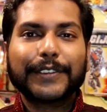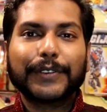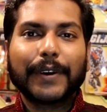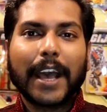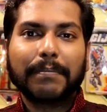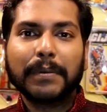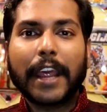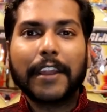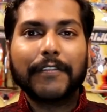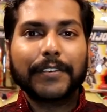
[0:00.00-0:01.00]
So happy
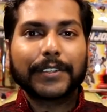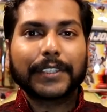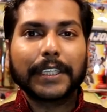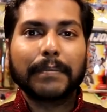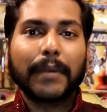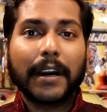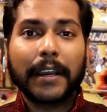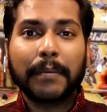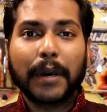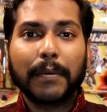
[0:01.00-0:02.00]
anniversary, Ma
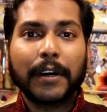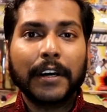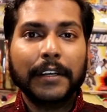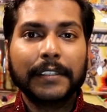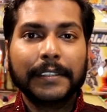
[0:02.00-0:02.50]
and Baba,